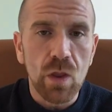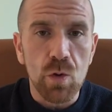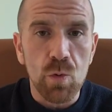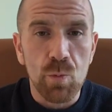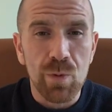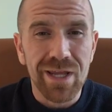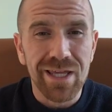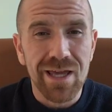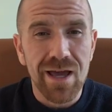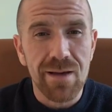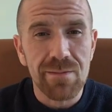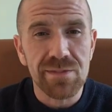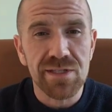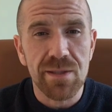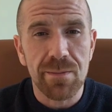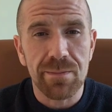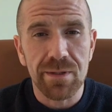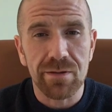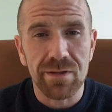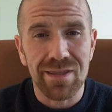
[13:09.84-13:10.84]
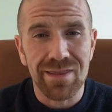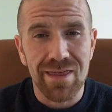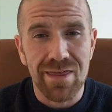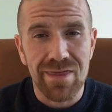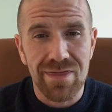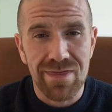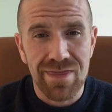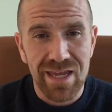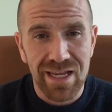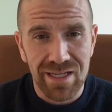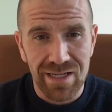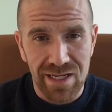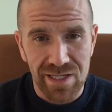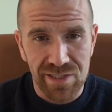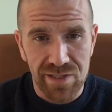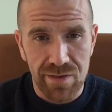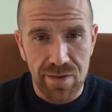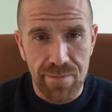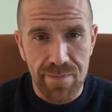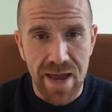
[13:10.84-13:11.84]
When it comes to building the
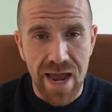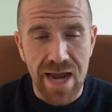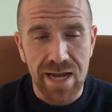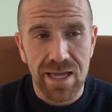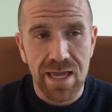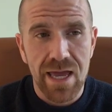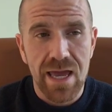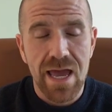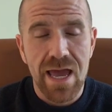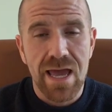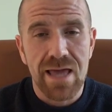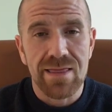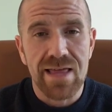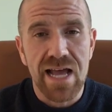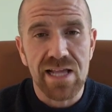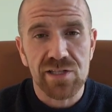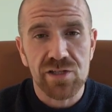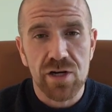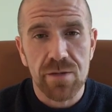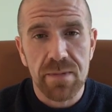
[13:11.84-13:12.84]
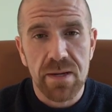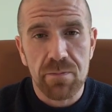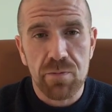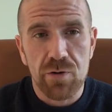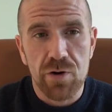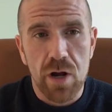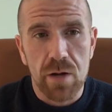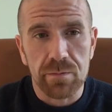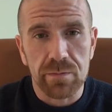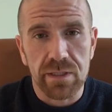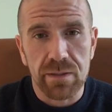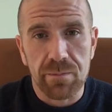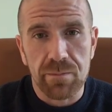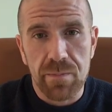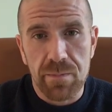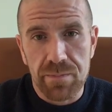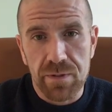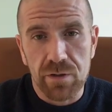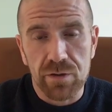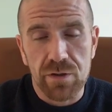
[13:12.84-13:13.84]
thickness of the back, that's going to be predominantly
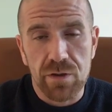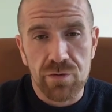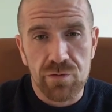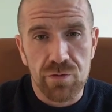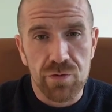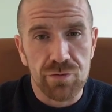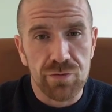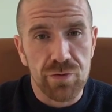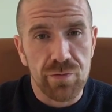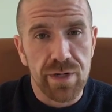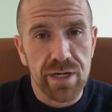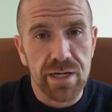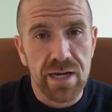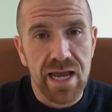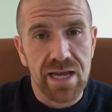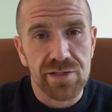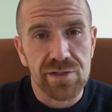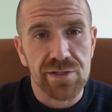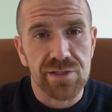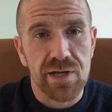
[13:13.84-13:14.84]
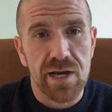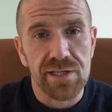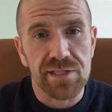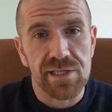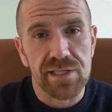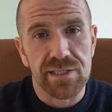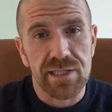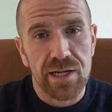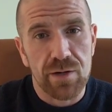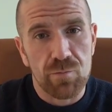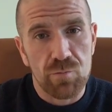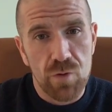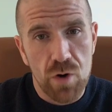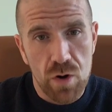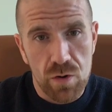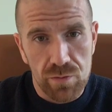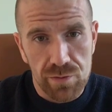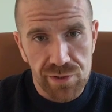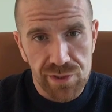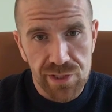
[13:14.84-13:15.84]
built through doing exercises like
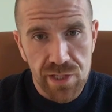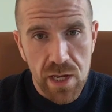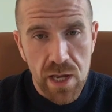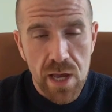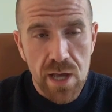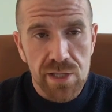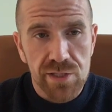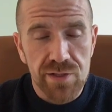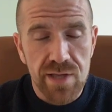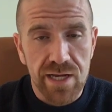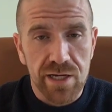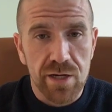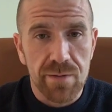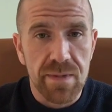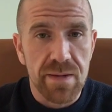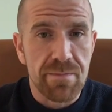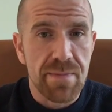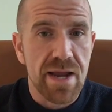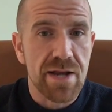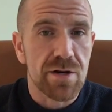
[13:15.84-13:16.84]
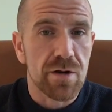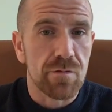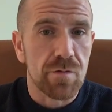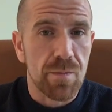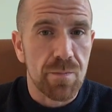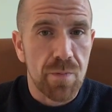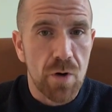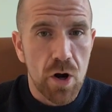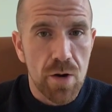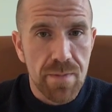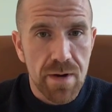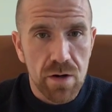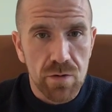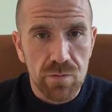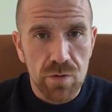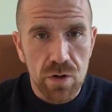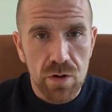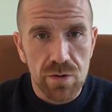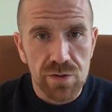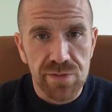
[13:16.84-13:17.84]
rows. So that could be bent over barbell
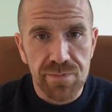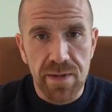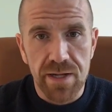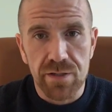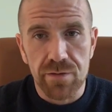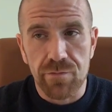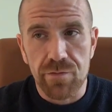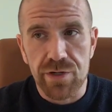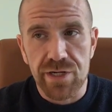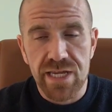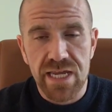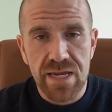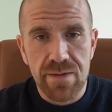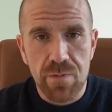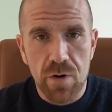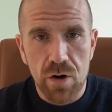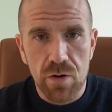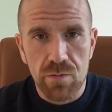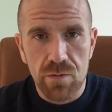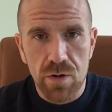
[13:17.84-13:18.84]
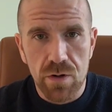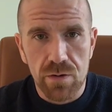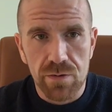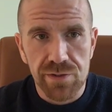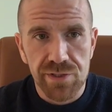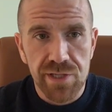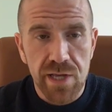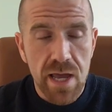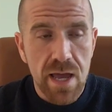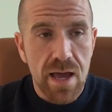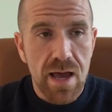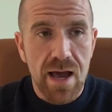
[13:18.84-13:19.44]
rows, bent over T-bar rows,